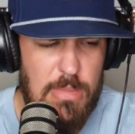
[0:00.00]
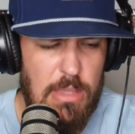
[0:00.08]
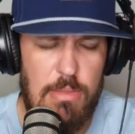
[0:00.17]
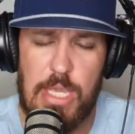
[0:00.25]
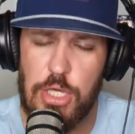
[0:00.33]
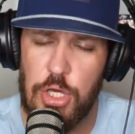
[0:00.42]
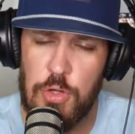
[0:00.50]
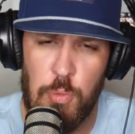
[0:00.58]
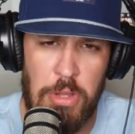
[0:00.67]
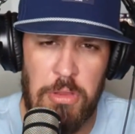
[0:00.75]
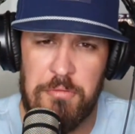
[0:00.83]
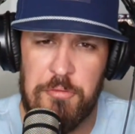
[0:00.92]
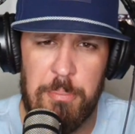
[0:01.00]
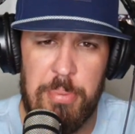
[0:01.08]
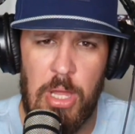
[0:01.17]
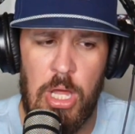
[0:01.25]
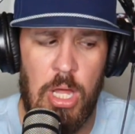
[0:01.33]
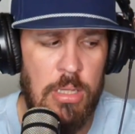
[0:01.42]
They couldn't run the
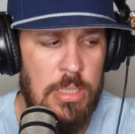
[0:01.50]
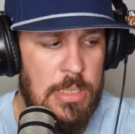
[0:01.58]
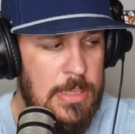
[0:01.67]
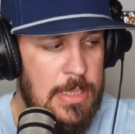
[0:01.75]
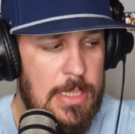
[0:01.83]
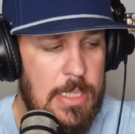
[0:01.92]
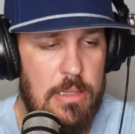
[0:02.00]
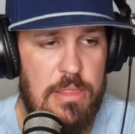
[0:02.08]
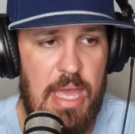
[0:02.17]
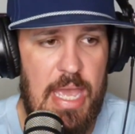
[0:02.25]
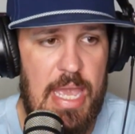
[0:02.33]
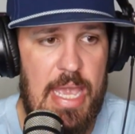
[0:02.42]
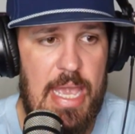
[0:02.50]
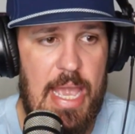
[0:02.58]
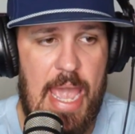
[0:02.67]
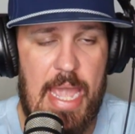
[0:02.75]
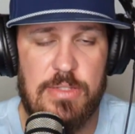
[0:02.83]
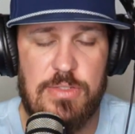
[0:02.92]
football. They
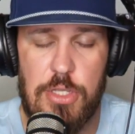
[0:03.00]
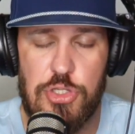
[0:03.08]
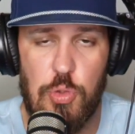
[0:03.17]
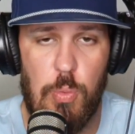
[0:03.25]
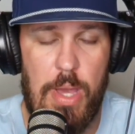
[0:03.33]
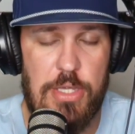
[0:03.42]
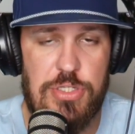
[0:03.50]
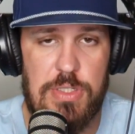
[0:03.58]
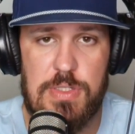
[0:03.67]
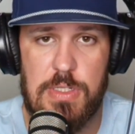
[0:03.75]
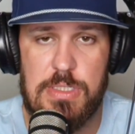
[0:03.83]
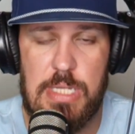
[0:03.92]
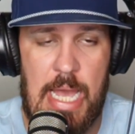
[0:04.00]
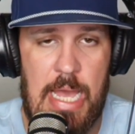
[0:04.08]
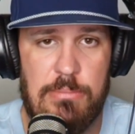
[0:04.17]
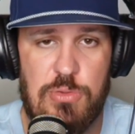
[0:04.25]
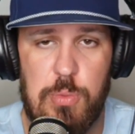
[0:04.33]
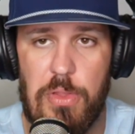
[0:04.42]
had situations and
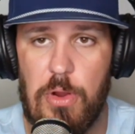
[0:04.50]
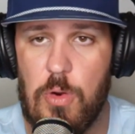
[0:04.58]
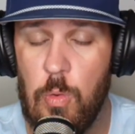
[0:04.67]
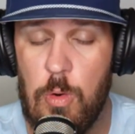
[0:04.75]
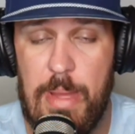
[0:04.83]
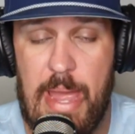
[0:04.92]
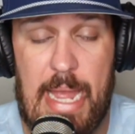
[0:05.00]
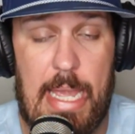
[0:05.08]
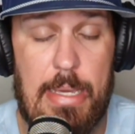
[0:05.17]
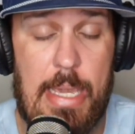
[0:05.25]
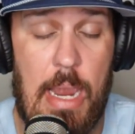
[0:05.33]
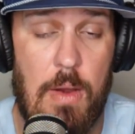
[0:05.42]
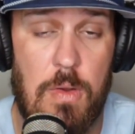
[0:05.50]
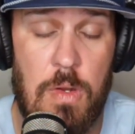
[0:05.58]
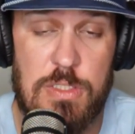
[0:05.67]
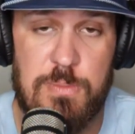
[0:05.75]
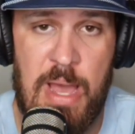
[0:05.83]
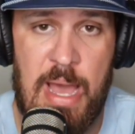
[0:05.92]
times where their quarterback and Garrett
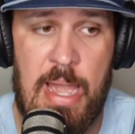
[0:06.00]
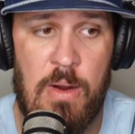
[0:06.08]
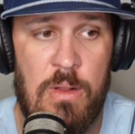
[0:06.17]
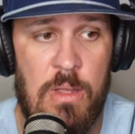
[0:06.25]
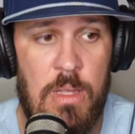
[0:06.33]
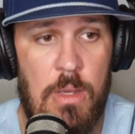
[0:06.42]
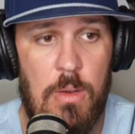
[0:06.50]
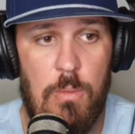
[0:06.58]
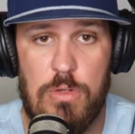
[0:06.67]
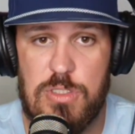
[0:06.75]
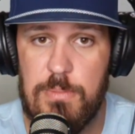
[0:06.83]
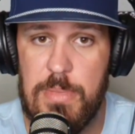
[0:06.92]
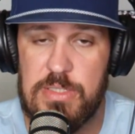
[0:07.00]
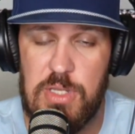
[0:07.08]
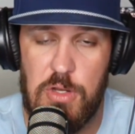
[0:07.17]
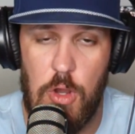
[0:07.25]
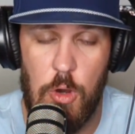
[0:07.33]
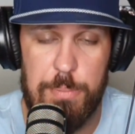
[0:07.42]
Nussmeier was
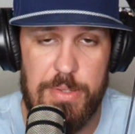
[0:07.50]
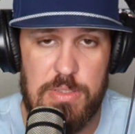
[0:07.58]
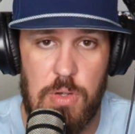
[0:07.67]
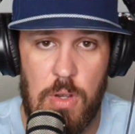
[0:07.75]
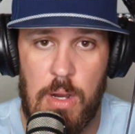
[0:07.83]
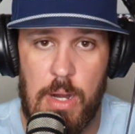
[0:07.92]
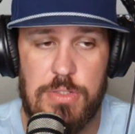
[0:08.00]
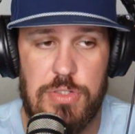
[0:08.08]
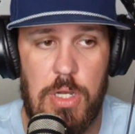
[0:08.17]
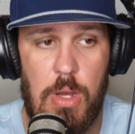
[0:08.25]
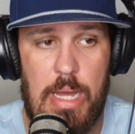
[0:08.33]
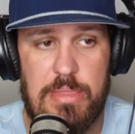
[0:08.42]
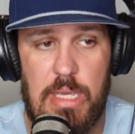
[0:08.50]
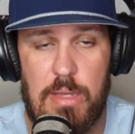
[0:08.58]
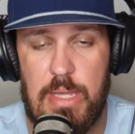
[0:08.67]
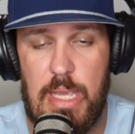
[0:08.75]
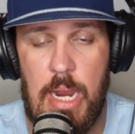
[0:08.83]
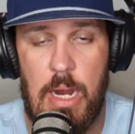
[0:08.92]
missing open targets. You know, I think of
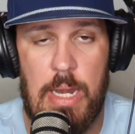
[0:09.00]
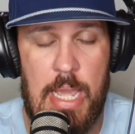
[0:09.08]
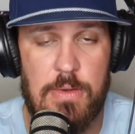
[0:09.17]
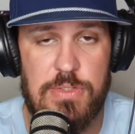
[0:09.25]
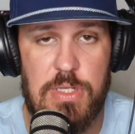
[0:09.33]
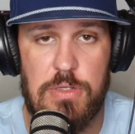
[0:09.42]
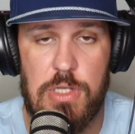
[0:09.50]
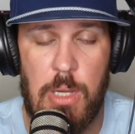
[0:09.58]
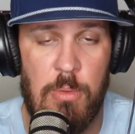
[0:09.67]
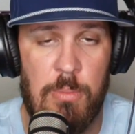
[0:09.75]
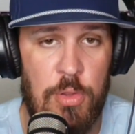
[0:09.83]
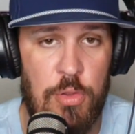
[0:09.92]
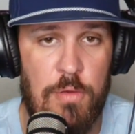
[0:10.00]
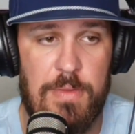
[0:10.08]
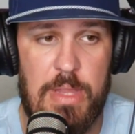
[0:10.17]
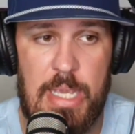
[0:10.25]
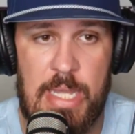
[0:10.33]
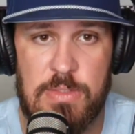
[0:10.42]
the Aaron Anderson double move
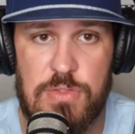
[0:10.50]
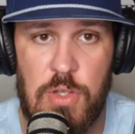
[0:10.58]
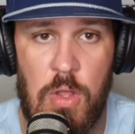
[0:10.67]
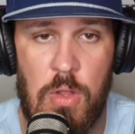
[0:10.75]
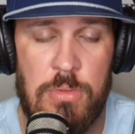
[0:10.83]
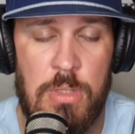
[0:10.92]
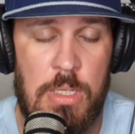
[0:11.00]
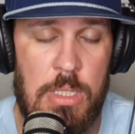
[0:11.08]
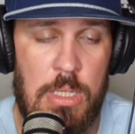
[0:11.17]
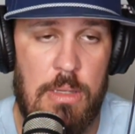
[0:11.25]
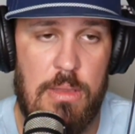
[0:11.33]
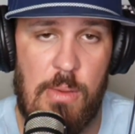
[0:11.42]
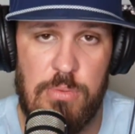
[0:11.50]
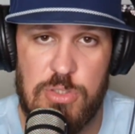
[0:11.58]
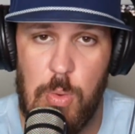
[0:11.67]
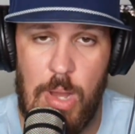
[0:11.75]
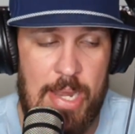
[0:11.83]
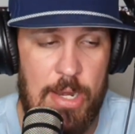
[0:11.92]
in the end zone that was
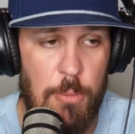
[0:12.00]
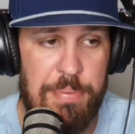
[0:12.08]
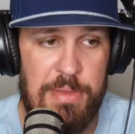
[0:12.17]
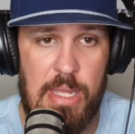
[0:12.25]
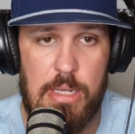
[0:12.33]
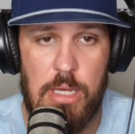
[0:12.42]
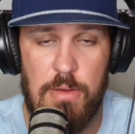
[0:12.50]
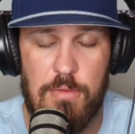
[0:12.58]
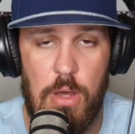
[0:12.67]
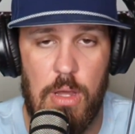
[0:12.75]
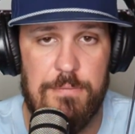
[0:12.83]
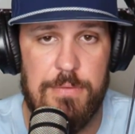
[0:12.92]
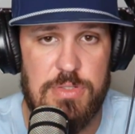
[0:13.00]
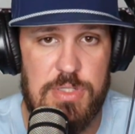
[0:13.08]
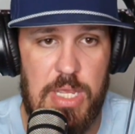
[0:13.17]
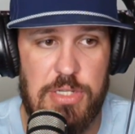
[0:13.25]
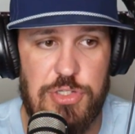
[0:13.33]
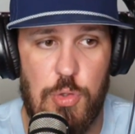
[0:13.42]
wide open that could have gone for
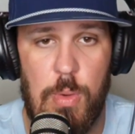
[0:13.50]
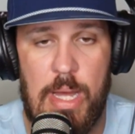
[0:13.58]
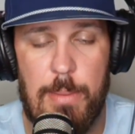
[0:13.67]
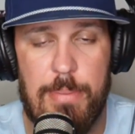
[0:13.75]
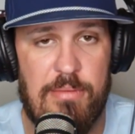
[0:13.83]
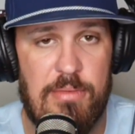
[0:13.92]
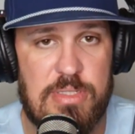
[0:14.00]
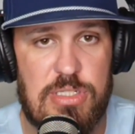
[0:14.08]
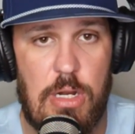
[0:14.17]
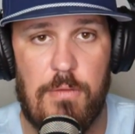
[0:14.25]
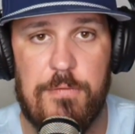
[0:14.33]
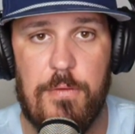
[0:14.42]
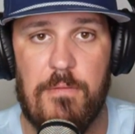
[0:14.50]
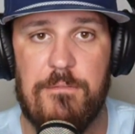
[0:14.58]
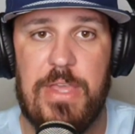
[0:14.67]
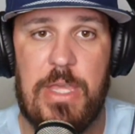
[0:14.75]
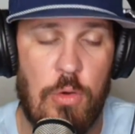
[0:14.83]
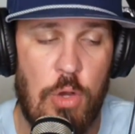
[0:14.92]
6. You wind up having to settle for a
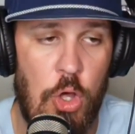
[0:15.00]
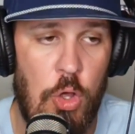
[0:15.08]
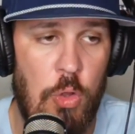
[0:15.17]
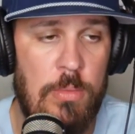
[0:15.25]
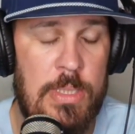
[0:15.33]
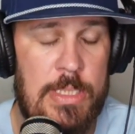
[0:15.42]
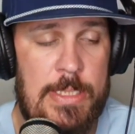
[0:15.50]
field goal.